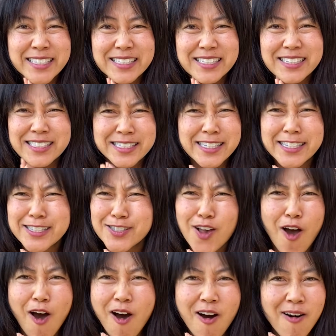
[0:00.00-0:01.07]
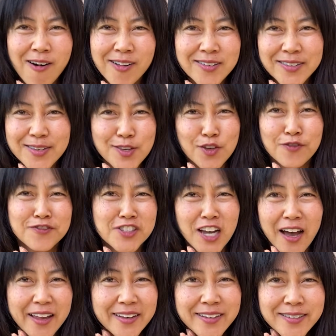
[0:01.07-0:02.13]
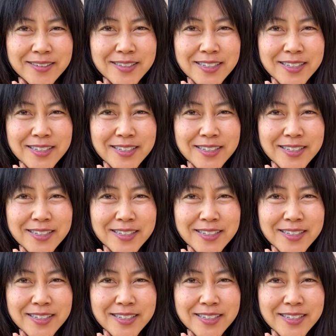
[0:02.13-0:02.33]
"Is this all you've done?"